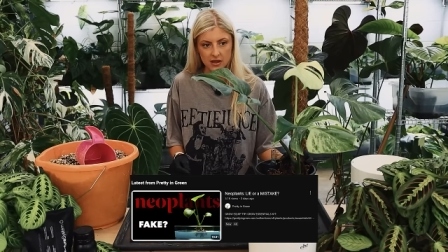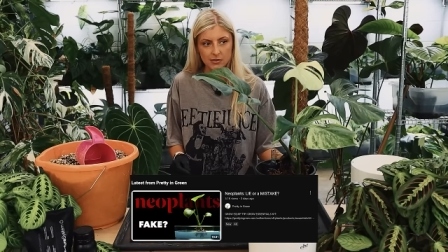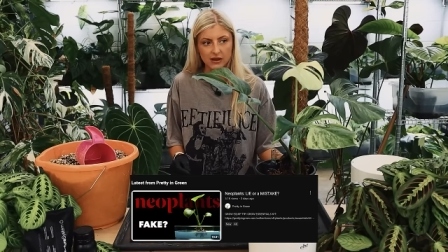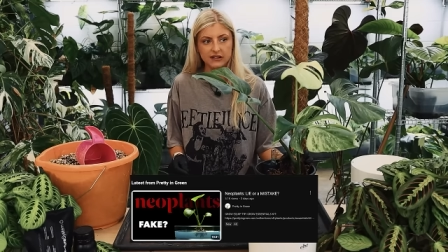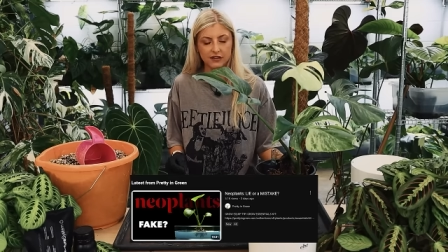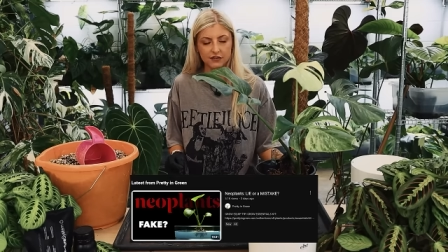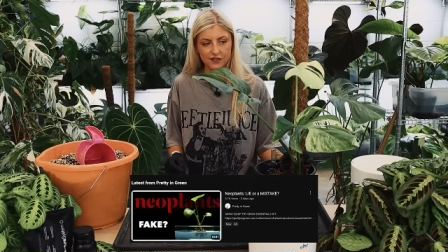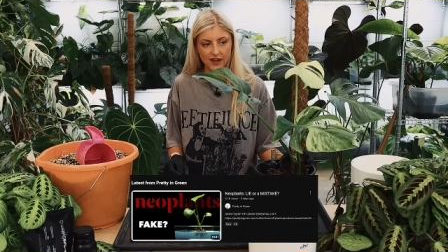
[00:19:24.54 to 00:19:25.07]

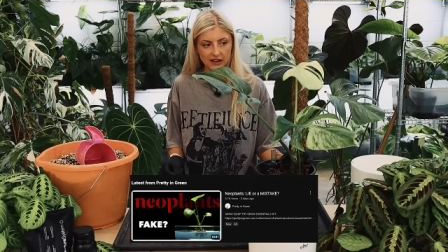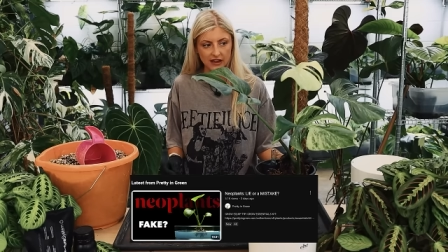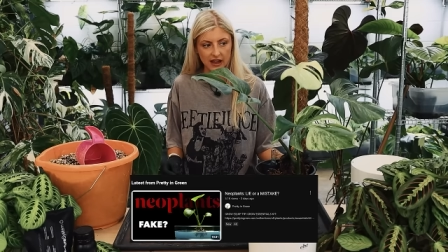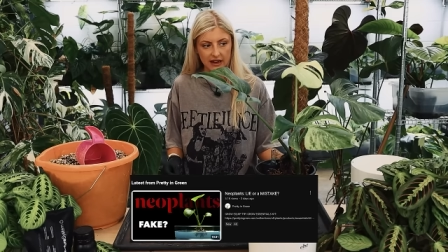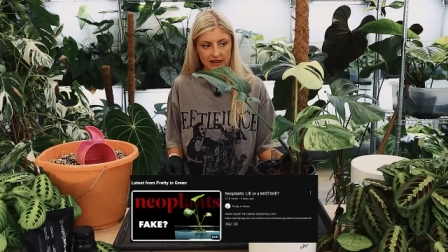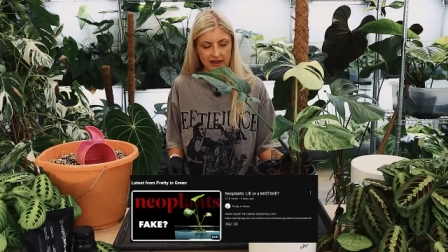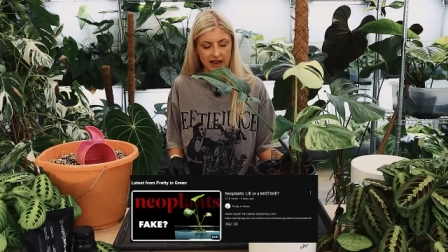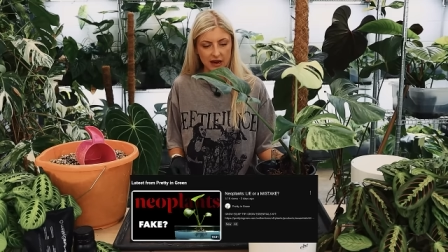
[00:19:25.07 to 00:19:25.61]
because I felt
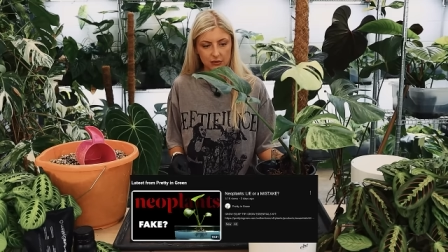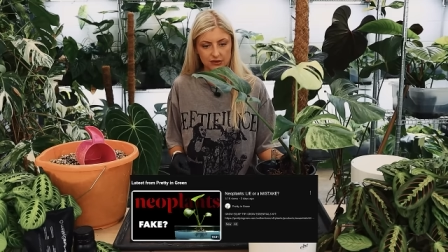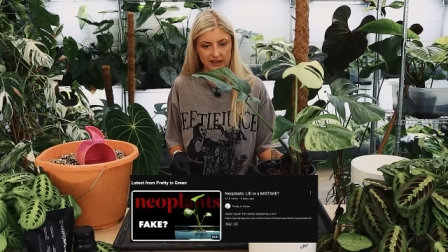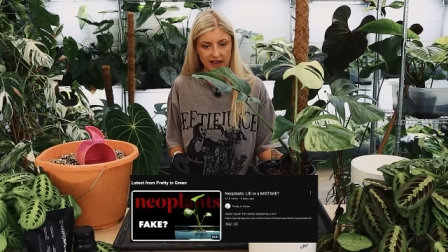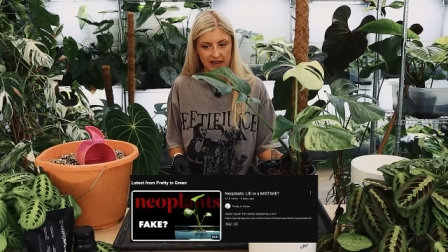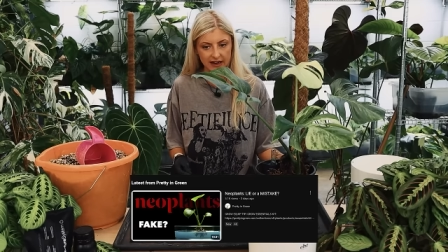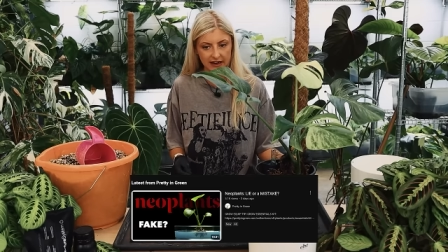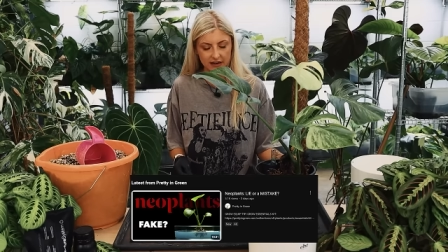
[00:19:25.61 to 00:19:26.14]
like I was
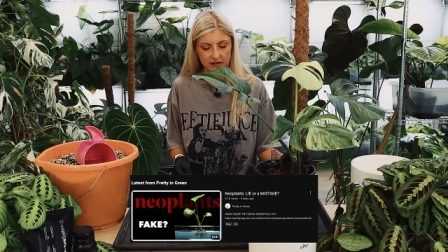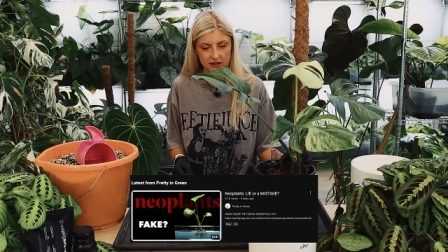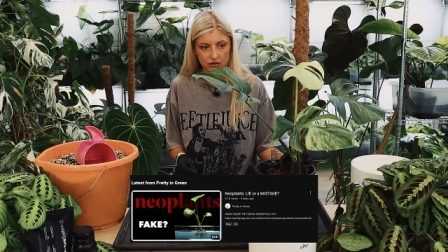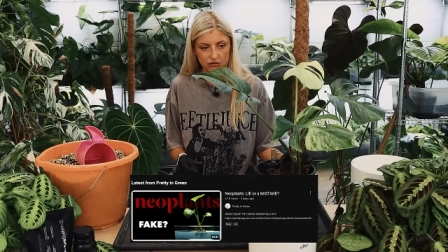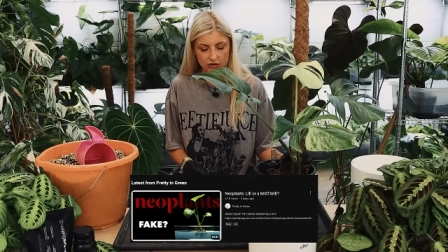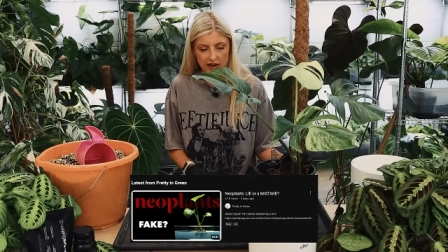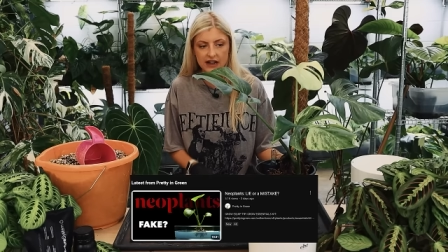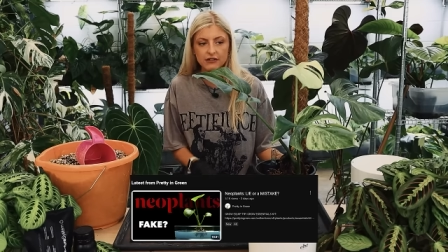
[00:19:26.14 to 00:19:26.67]
getting
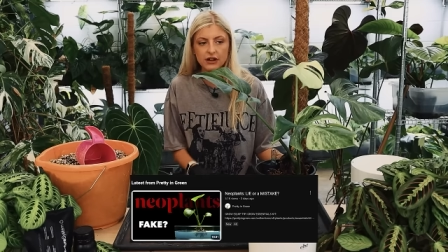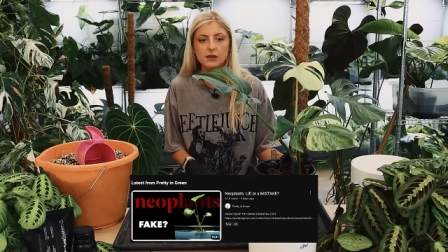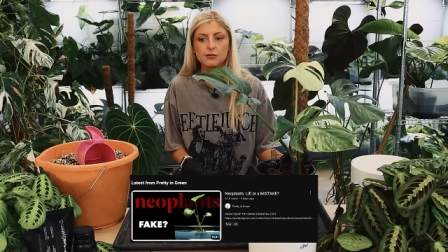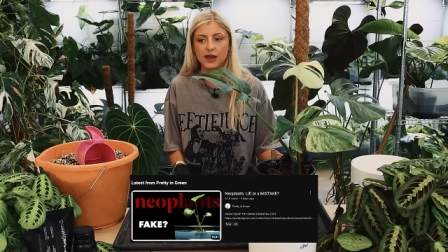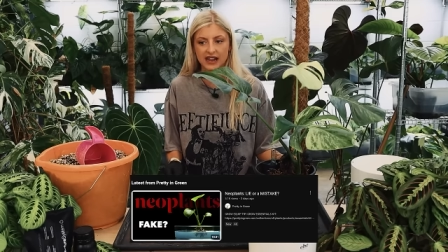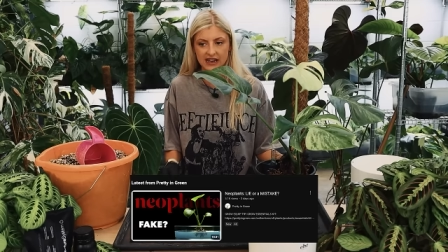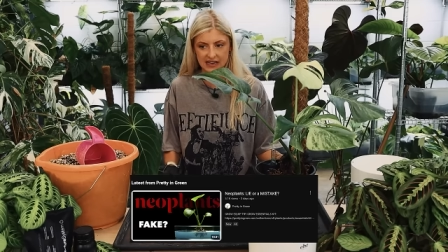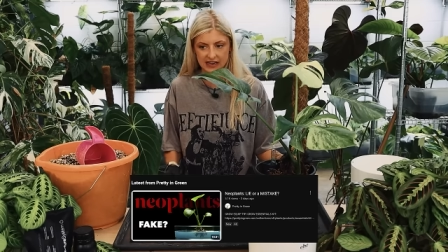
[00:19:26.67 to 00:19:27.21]
really, really
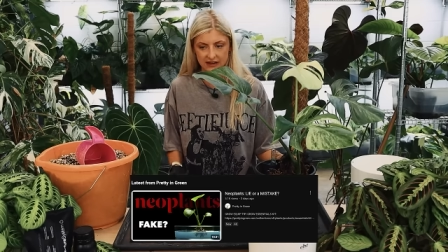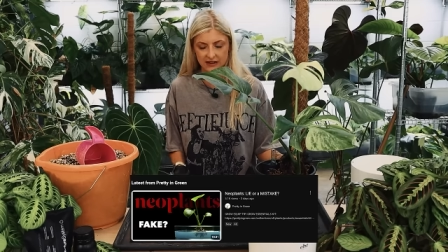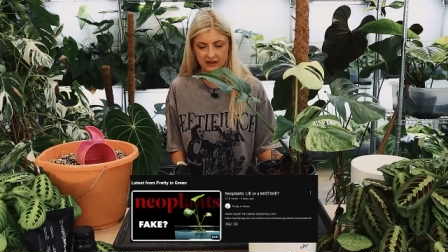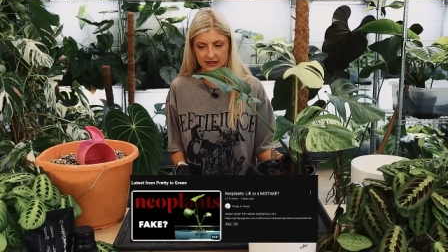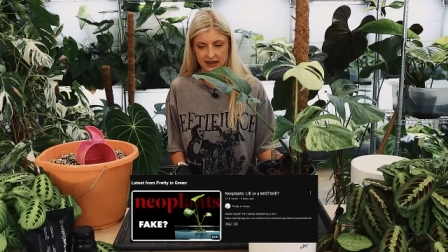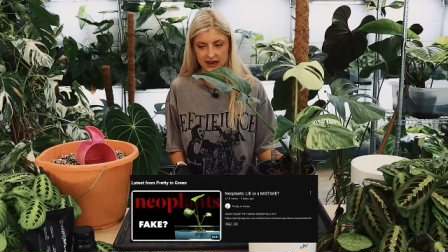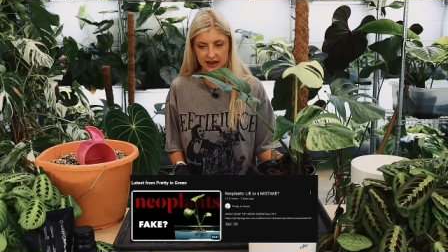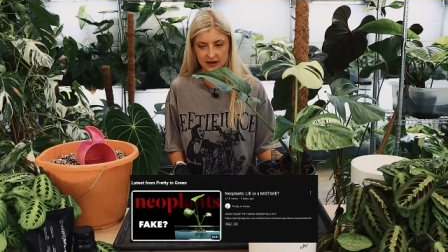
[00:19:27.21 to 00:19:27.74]
picky at the
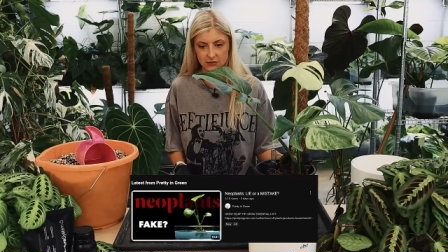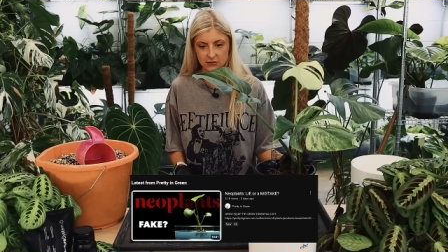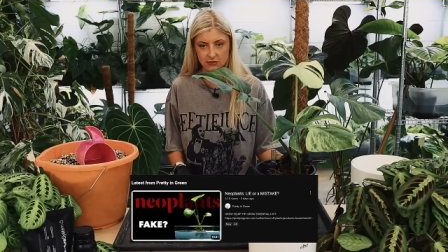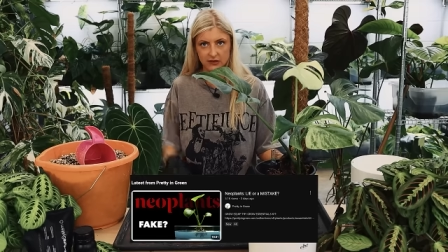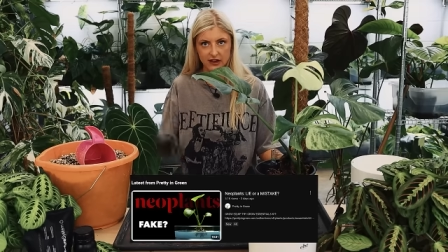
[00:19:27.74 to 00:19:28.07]
time.